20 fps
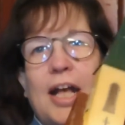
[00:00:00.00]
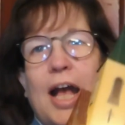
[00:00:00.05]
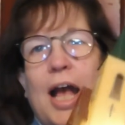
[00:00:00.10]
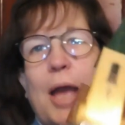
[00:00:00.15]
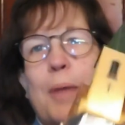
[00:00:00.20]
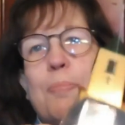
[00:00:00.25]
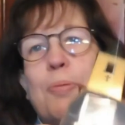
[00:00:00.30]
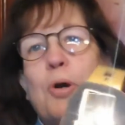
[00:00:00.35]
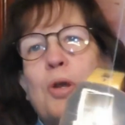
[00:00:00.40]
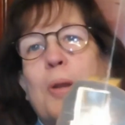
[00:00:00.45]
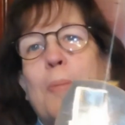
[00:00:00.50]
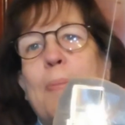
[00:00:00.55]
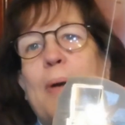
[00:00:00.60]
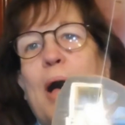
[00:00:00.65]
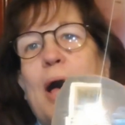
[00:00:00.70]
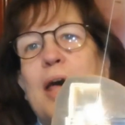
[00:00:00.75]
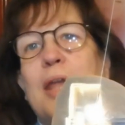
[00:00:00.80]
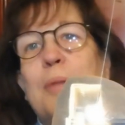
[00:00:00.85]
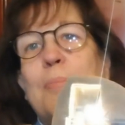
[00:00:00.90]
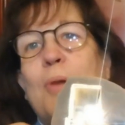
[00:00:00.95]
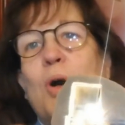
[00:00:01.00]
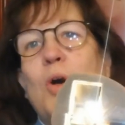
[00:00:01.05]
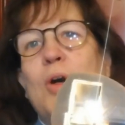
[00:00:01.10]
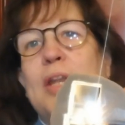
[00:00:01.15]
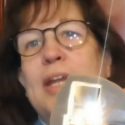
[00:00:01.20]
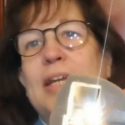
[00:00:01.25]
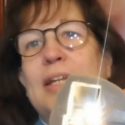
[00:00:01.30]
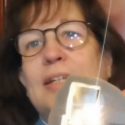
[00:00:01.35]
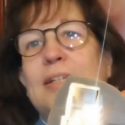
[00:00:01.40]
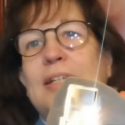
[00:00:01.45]
I put a bottom
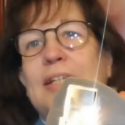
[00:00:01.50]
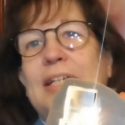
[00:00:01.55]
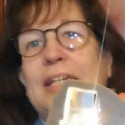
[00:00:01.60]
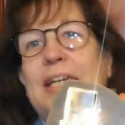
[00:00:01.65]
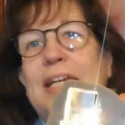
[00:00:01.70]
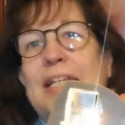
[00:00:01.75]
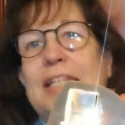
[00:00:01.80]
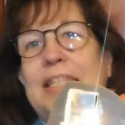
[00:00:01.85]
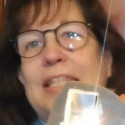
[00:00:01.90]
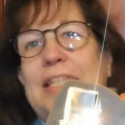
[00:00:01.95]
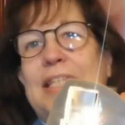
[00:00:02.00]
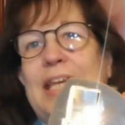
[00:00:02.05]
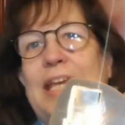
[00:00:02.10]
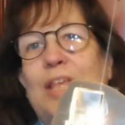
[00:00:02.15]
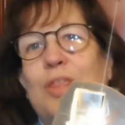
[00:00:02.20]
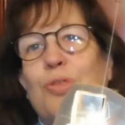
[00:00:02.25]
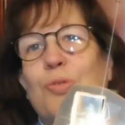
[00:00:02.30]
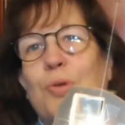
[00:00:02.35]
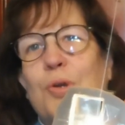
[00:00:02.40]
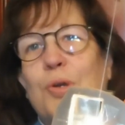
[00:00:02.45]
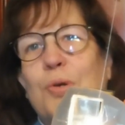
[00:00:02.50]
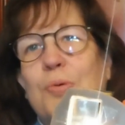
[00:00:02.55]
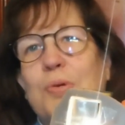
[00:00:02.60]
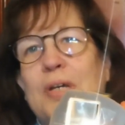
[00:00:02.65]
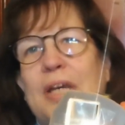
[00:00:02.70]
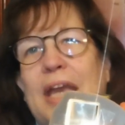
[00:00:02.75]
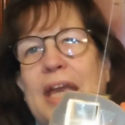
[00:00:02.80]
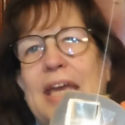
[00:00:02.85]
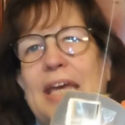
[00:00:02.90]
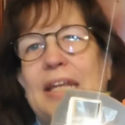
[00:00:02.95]
on it. It's
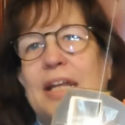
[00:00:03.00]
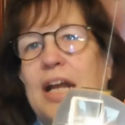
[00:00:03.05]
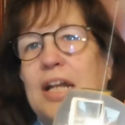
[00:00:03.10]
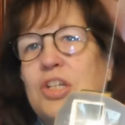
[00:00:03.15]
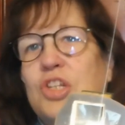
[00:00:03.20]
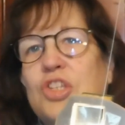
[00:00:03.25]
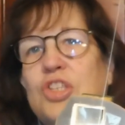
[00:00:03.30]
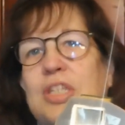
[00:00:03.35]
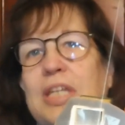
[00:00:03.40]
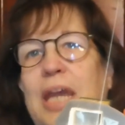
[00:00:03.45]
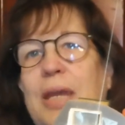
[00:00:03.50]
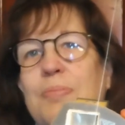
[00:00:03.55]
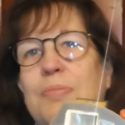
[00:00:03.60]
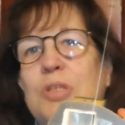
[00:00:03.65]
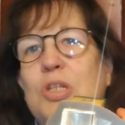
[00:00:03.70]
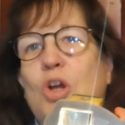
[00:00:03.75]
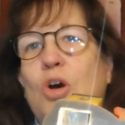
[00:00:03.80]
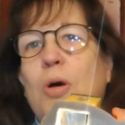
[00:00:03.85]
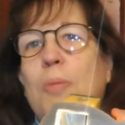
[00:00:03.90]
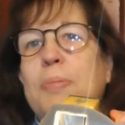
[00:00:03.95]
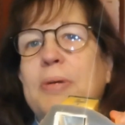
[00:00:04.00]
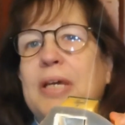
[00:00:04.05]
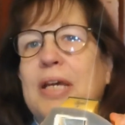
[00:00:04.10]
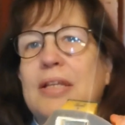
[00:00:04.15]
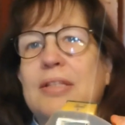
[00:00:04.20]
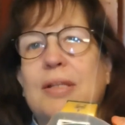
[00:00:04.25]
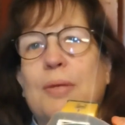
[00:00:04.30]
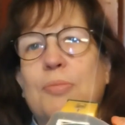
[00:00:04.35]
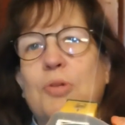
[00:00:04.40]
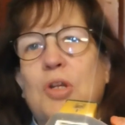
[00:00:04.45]
see-through, and I just taped it on
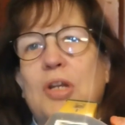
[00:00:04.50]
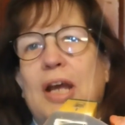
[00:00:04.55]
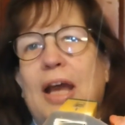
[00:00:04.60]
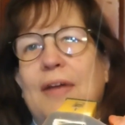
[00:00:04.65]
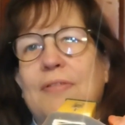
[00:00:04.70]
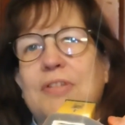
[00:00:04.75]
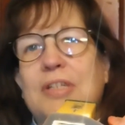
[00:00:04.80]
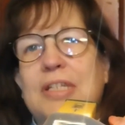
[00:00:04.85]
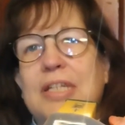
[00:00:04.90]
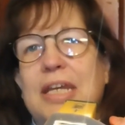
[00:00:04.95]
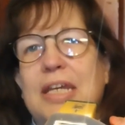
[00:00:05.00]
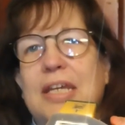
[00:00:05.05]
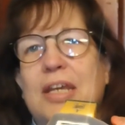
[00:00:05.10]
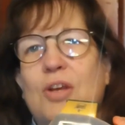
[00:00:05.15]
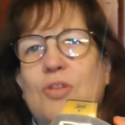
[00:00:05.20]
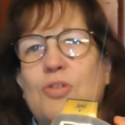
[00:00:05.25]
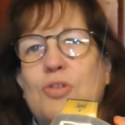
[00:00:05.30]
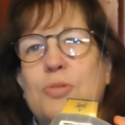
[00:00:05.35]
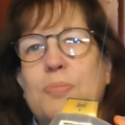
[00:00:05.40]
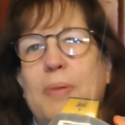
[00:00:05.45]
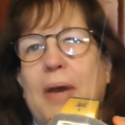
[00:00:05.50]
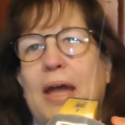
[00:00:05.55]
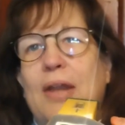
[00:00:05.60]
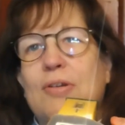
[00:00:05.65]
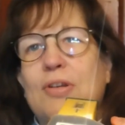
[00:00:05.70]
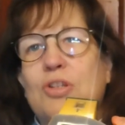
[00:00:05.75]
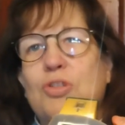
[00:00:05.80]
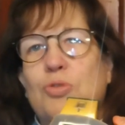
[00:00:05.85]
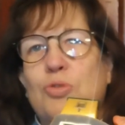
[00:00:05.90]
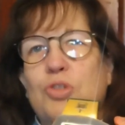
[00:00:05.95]
because I'm going to have to take care of those
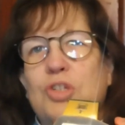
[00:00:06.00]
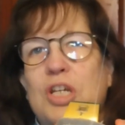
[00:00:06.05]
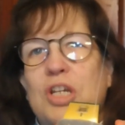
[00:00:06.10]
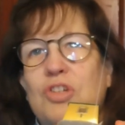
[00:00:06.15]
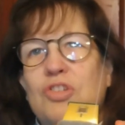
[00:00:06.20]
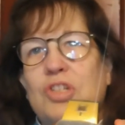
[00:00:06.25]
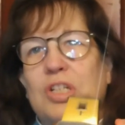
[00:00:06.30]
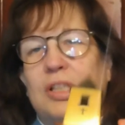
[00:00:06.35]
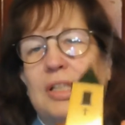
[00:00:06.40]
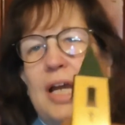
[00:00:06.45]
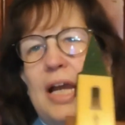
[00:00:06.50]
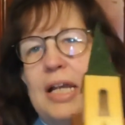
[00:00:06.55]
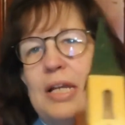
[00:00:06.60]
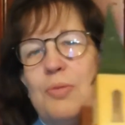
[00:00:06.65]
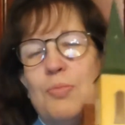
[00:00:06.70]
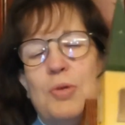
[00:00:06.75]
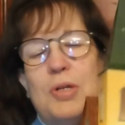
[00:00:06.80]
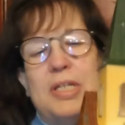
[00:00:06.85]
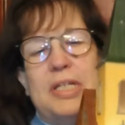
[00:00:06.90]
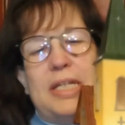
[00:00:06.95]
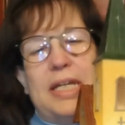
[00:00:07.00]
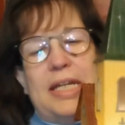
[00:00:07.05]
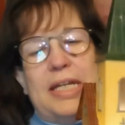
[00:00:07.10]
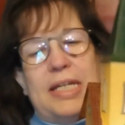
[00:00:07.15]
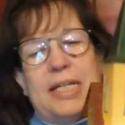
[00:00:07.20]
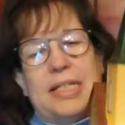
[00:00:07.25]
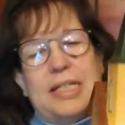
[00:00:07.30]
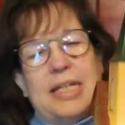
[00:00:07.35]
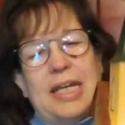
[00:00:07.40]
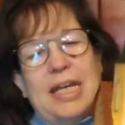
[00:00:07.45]
batteries or change the light when
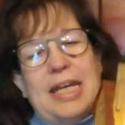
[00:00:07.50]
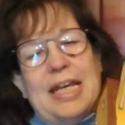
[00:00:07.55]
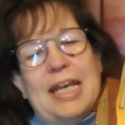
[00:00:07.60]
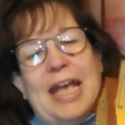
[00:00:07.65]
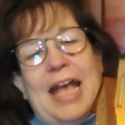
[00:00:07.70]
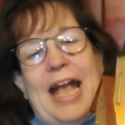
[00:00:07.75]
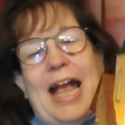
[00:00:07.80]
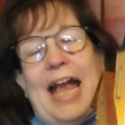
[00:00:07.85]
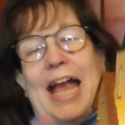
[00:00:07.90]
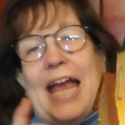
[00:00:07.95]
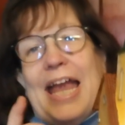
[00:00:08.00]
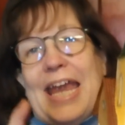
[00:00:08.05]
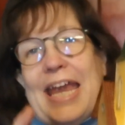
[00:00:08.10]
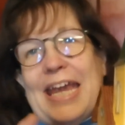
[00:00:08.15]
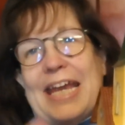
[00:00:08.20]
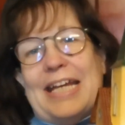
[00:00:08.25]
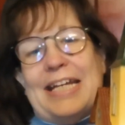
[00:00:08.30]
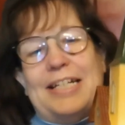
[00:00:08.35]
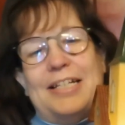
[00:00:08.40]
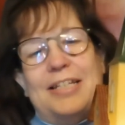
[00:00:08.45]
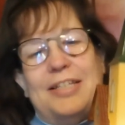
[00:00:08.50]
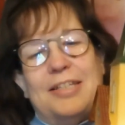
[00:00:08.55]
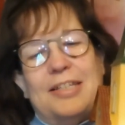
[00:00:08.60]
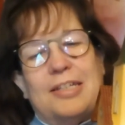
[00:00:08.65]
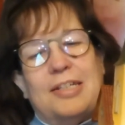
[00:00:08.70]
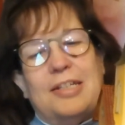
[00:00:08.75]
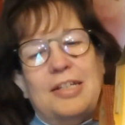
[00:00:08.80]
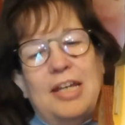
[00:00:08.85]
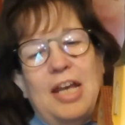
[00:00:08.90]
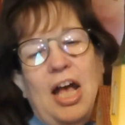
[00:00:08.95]
needed.
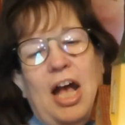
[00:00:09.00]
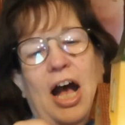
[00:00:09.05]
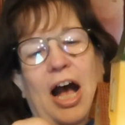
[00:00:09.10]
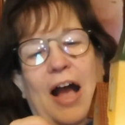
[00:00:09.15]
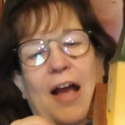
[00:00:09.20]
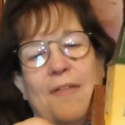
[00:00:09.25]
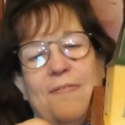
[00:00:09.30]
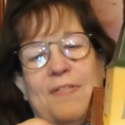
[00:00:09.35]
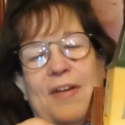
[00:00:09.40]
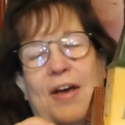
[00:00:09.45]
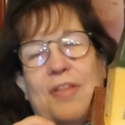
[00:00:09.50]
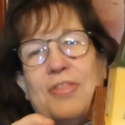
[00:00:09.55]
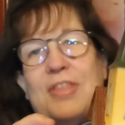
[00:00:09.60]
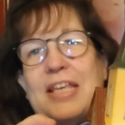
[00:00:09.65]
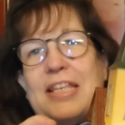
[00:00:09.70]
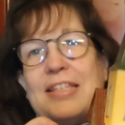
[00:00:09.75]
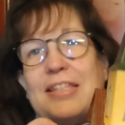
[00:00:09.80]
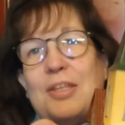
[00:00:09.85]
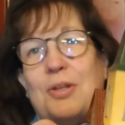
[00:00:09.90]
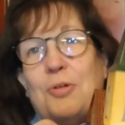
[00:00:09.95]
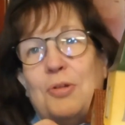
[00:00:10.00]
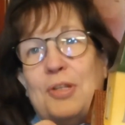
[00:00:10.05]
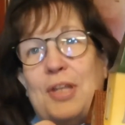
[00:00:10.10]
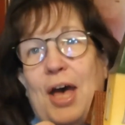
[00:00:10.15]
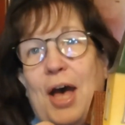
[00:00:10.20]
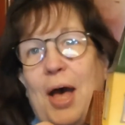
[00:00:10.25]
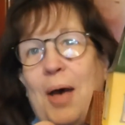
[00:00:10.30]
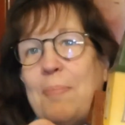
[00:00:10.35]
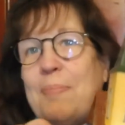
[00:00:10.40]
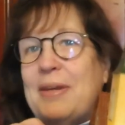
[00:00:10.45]
And I found this little
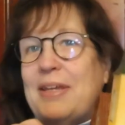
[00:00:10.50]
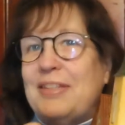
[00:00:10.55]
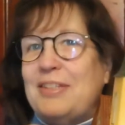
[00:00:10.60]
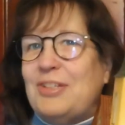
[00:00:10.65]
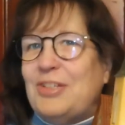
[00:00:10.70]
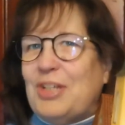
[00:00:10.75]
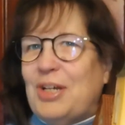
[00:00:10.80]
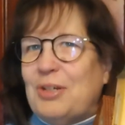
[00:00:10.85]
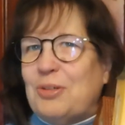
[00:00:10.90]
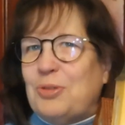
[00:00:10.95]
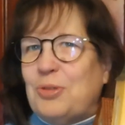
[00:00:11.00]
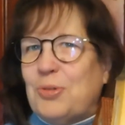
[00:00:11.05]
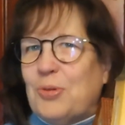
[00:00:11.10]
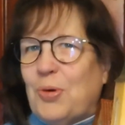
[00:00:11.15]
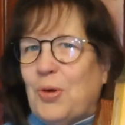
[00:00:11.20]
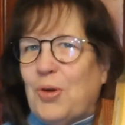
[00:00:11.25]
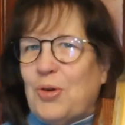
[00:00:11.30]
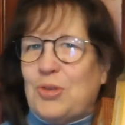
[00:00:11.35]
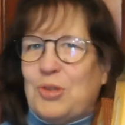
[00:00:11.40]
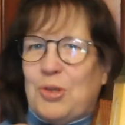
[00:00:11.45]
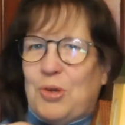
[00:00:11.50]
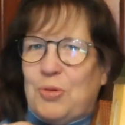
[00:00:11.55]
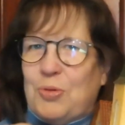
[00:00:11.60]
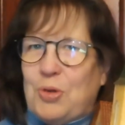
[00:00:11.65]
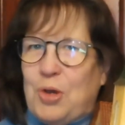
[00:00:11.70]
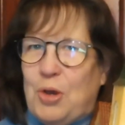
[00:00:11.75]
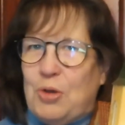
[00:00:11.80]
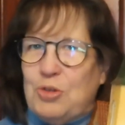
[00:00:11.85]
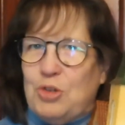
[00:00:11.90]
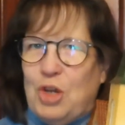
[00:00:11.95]
knob in the junk drawer, so
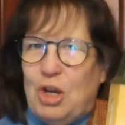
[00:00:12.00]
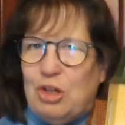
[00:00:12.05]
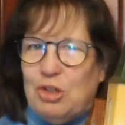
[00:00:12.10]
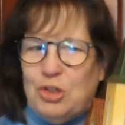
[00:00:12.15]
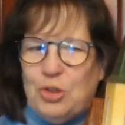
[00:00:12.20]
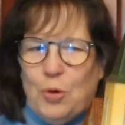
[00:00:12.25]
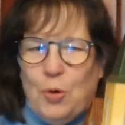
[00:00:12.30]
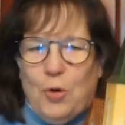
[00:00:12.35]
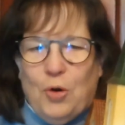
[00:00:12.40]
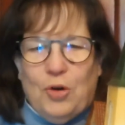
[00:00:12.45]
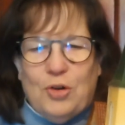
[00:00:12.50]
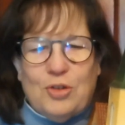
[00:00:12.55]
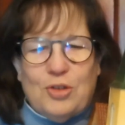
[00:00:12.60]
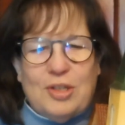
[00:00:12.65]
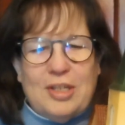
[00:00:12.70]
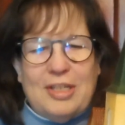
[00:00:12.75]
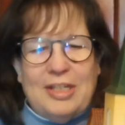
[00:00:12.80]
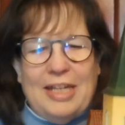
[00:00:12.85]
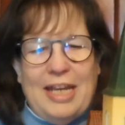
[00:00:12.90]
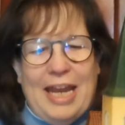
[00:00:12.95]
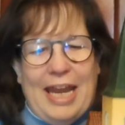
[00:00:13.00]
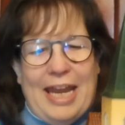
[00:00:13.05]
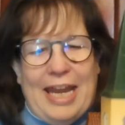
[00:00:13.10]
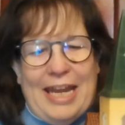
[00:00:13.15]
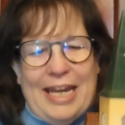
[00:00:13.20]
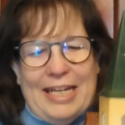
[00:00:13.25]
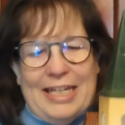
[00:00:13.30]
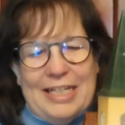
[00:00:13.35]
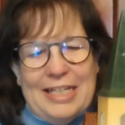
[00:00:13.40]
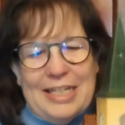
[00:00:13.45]
go junk drawers.
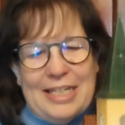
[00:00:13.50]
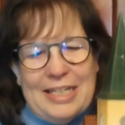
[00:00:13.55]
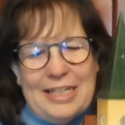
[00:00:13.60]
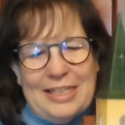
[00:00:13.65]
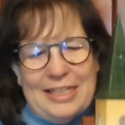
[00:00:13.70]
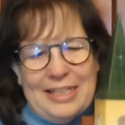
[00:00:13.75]
And